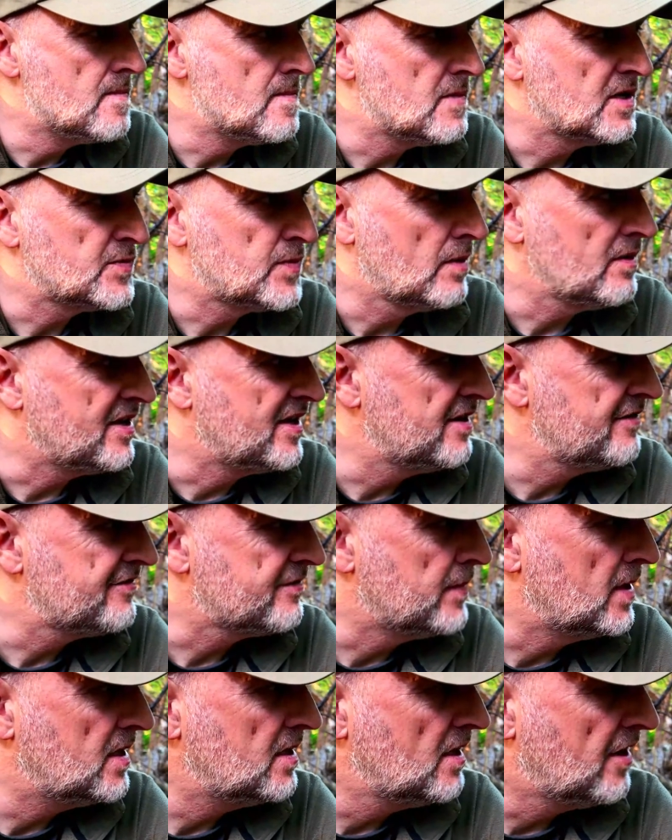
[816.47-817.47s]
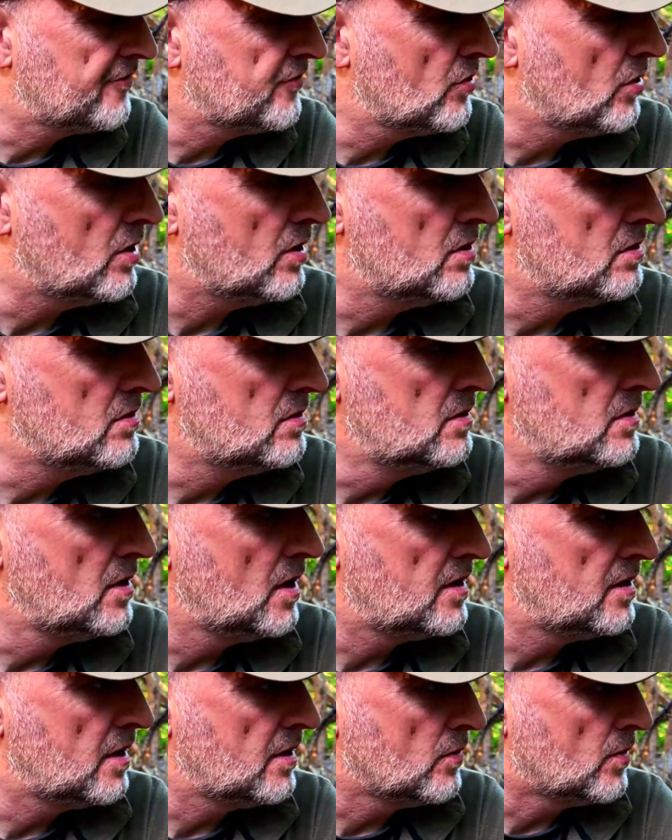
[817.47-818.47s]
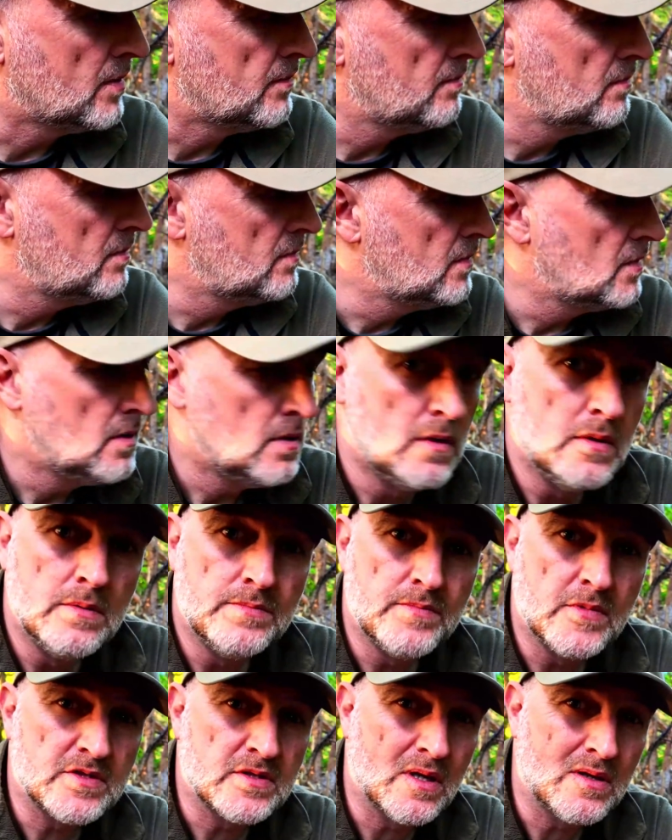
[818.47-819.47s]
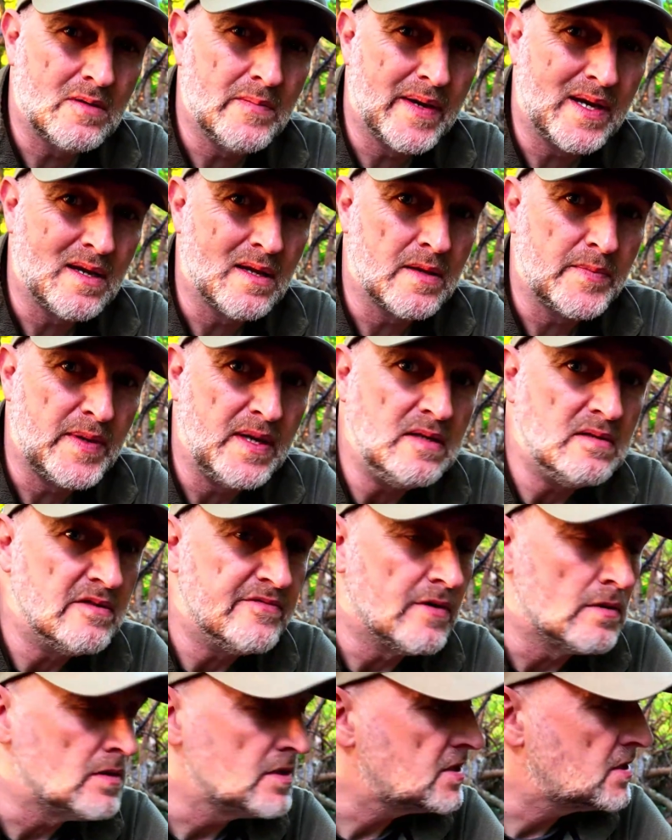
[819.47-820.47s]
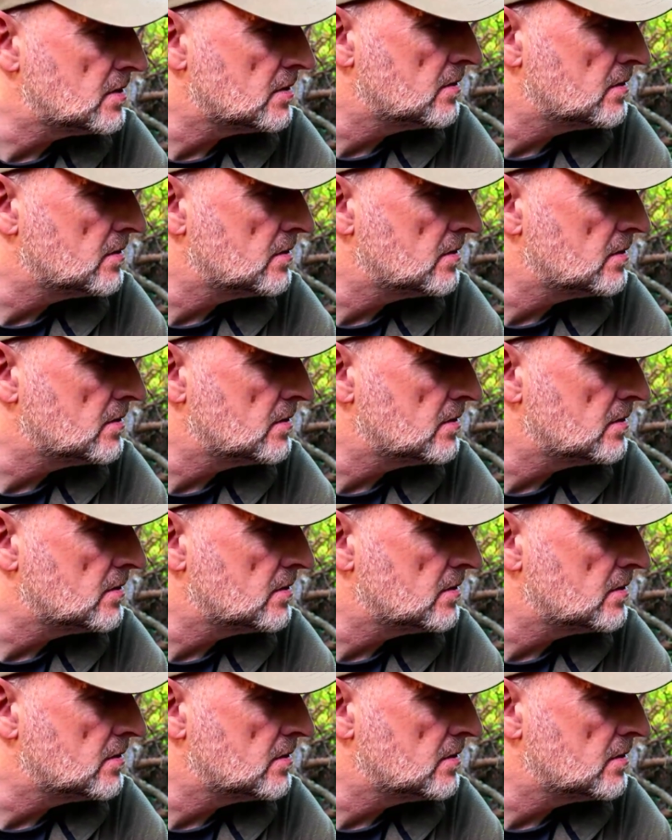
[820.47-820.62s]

that's probably enough for me. I've got another one, so I can make another pizza if I wanted